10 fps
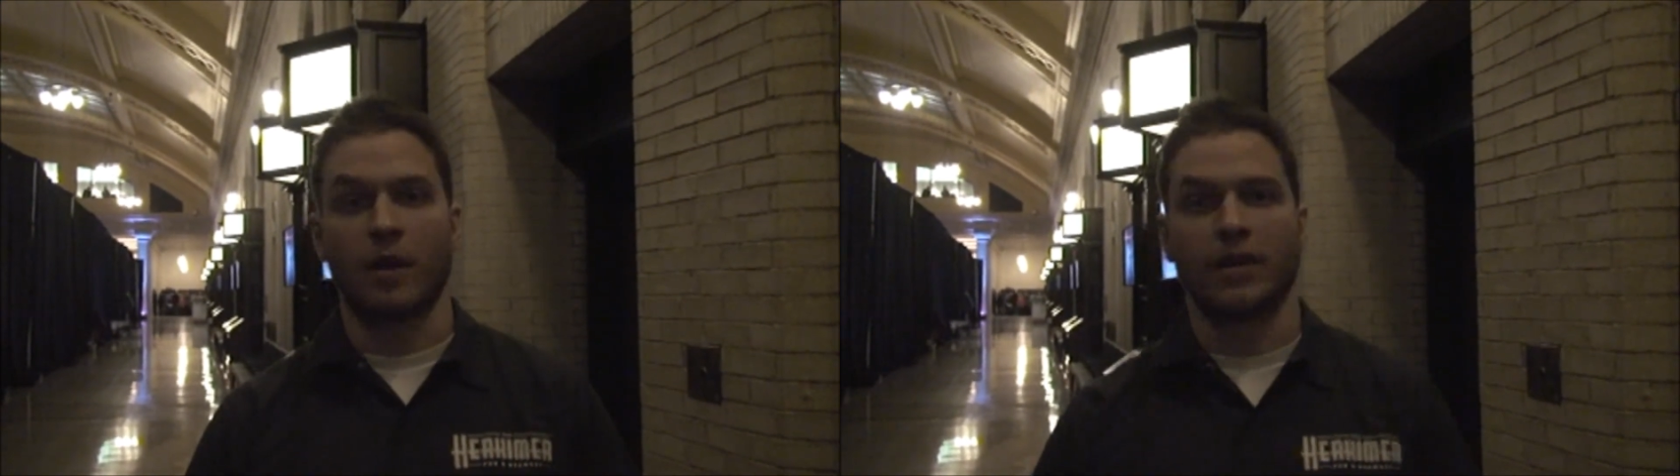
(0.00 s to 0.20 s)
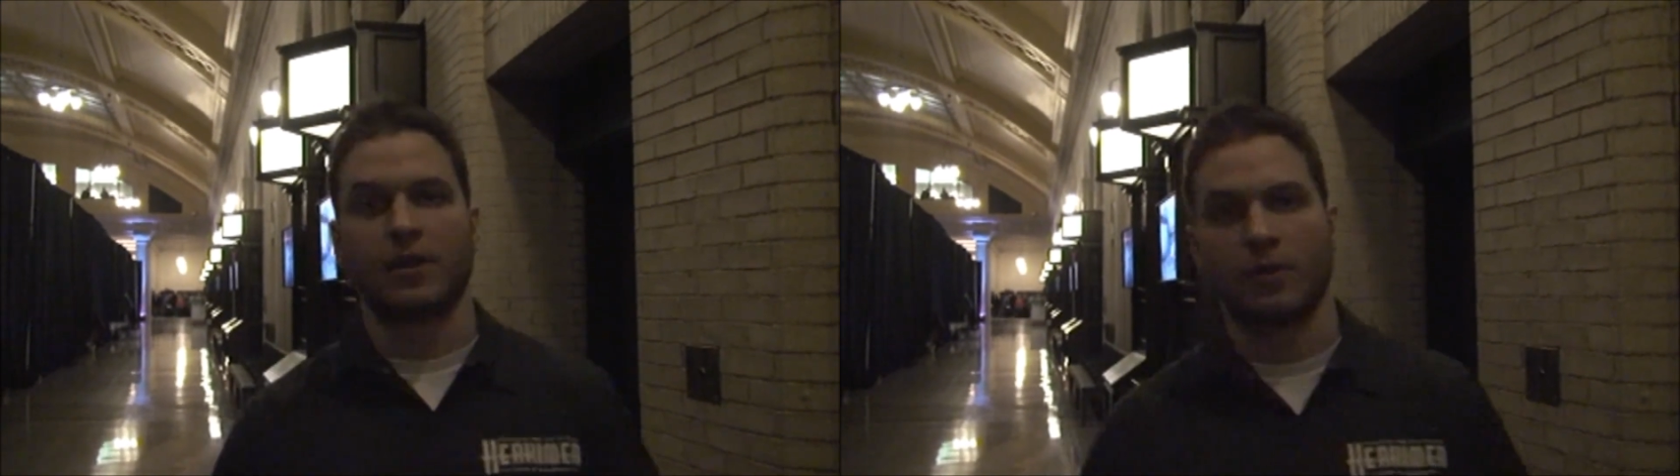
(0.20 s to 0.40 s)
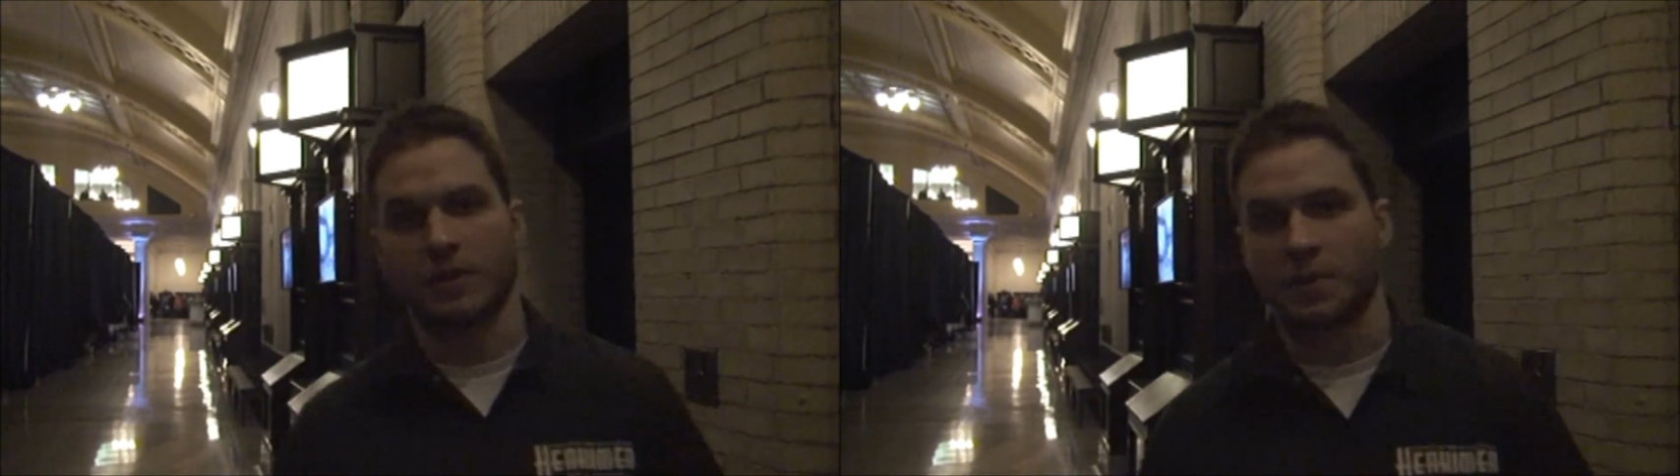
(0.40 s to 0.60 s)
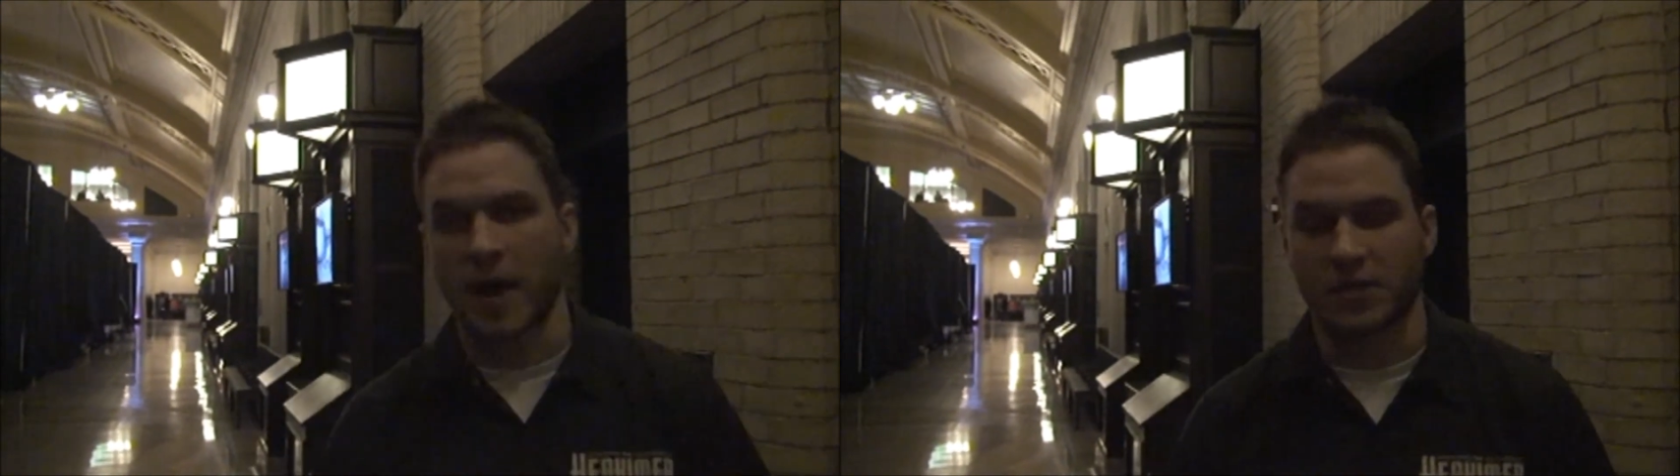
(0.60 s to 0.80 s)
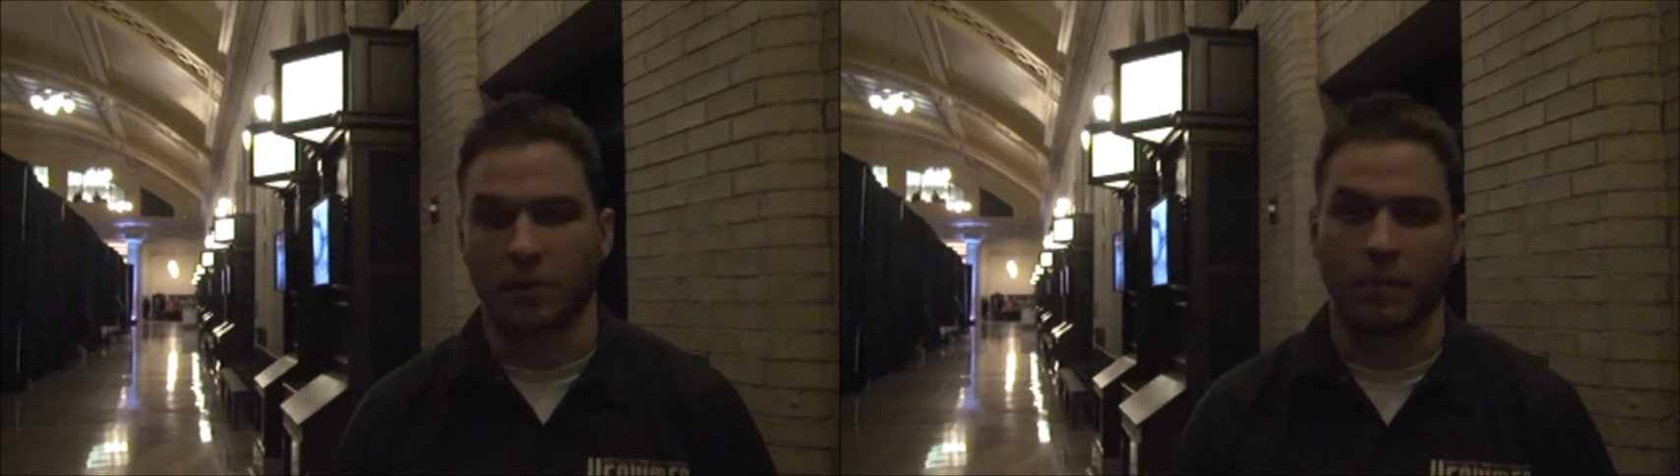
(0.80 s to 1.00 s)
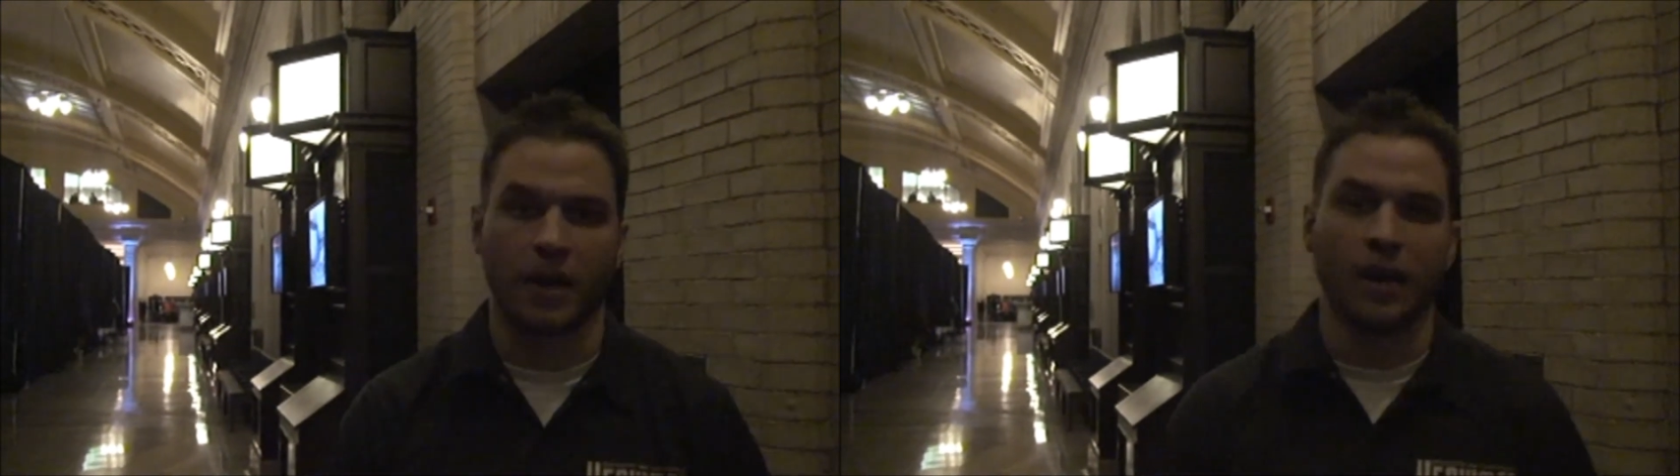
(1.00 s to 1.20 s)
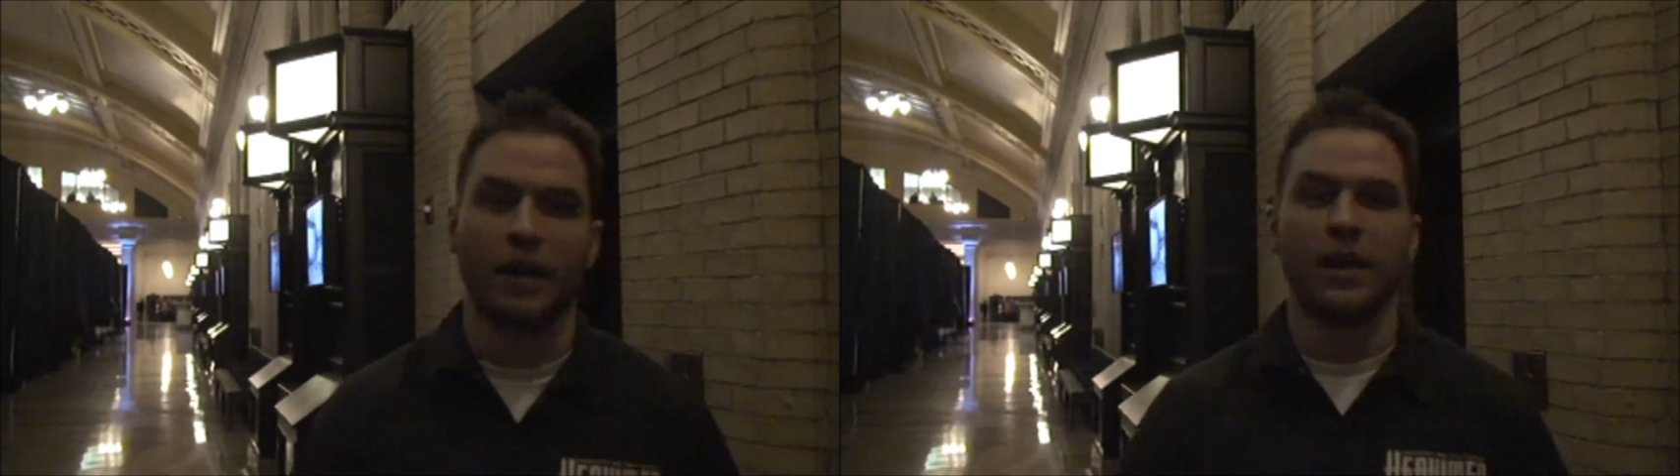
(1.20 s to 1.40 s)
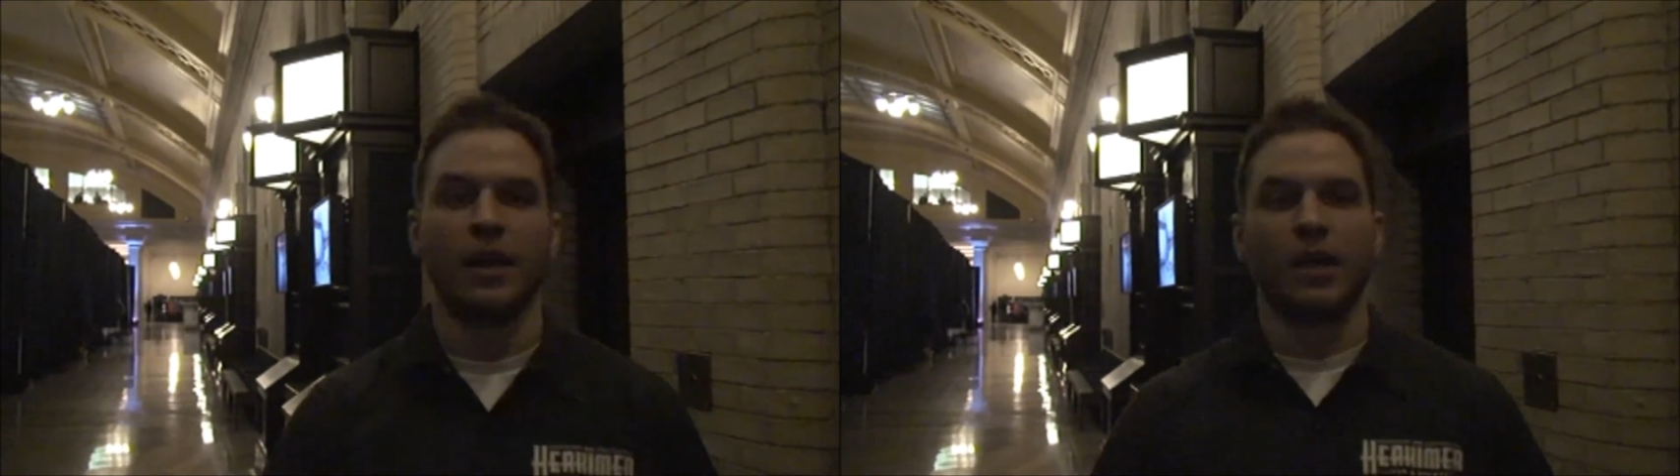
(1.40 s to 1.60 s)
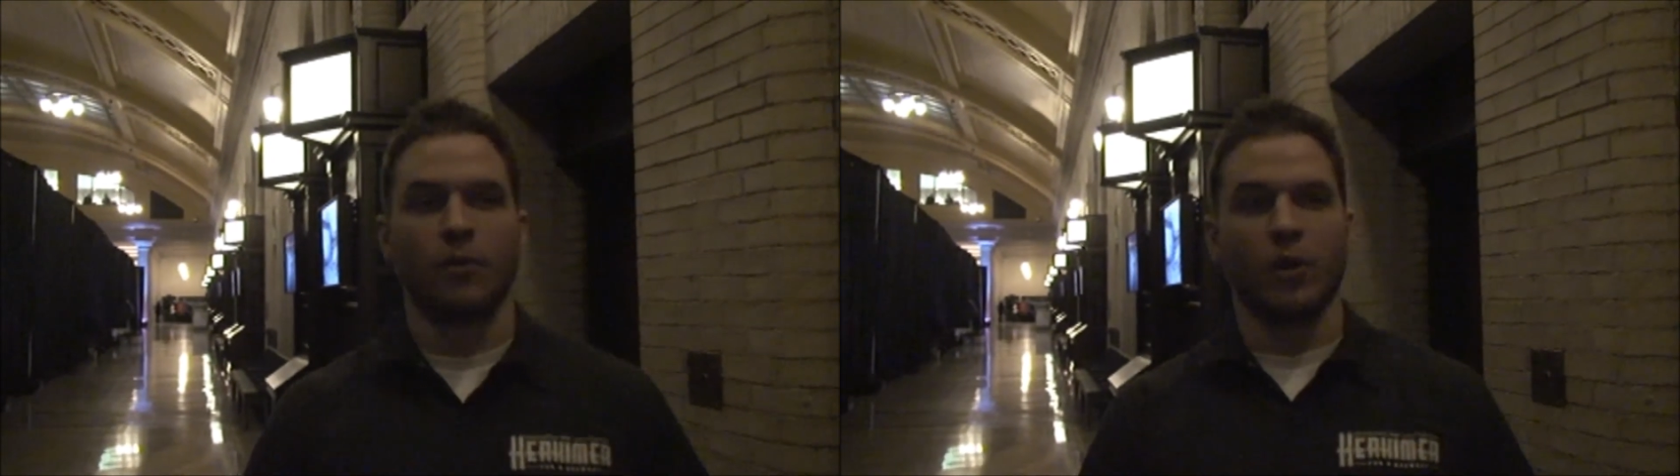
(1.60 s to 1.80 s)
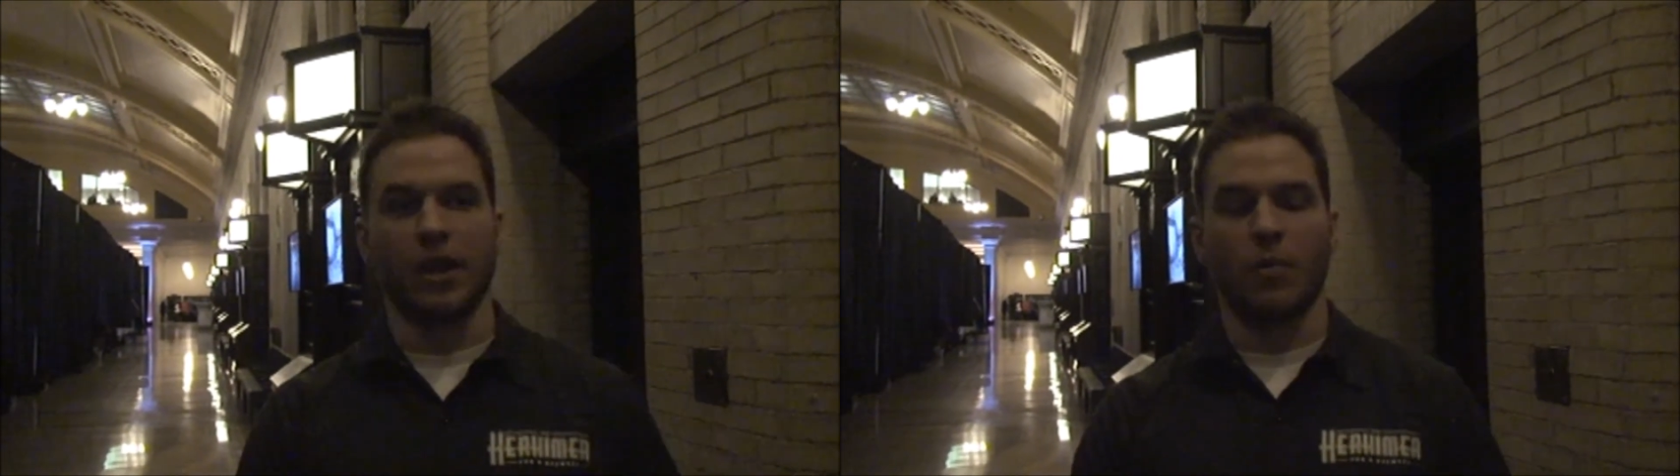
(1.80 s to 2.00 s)
wanted to do a special beer
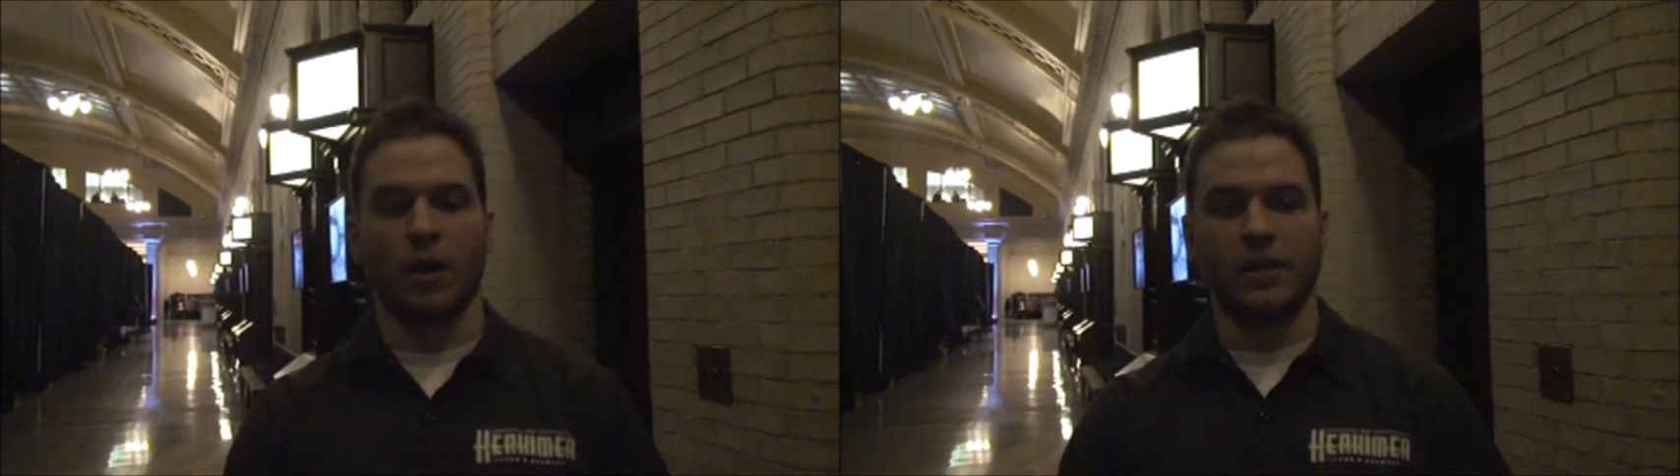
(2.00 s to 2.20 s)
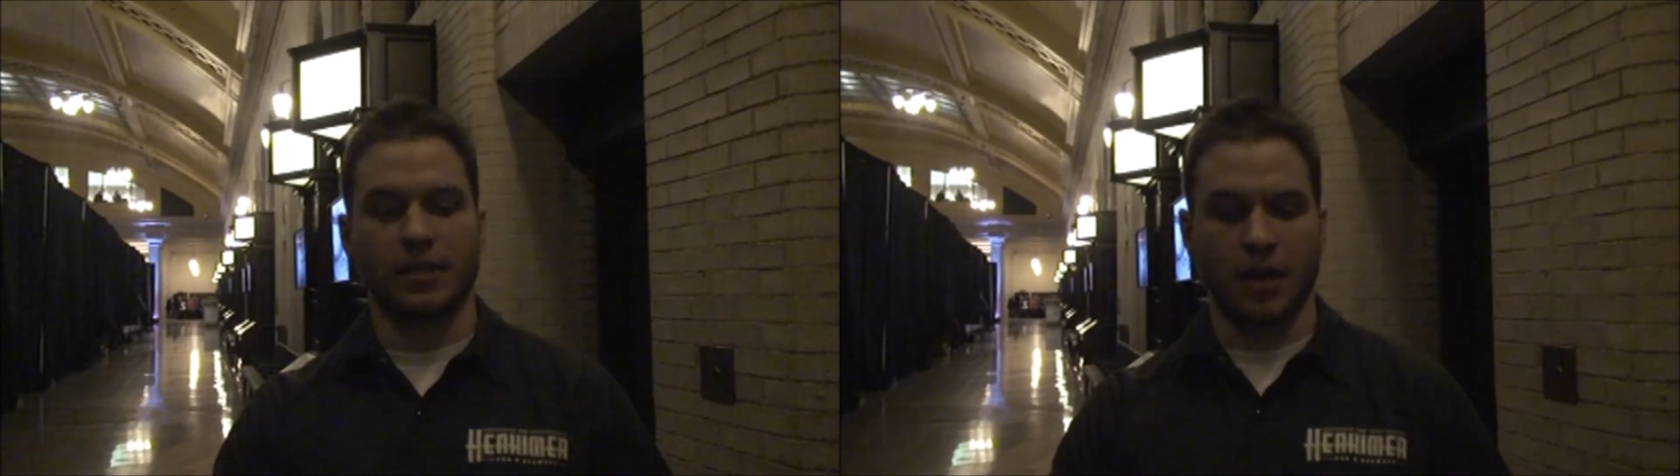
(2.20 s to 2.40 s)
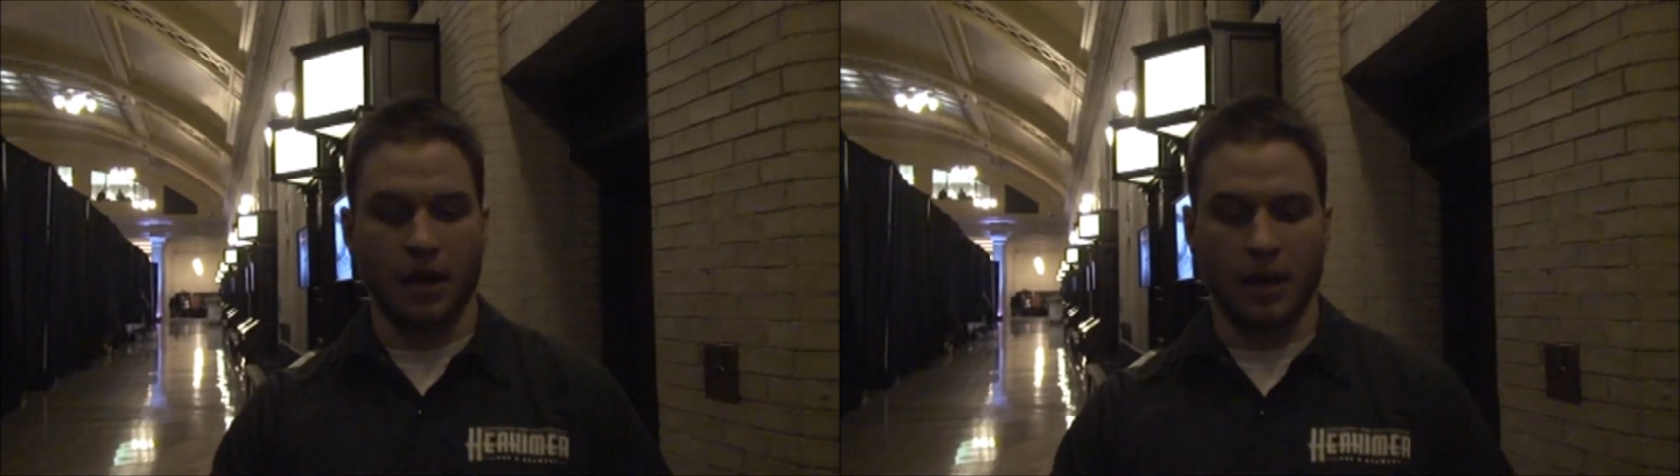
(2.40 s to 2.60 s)
where they wanted to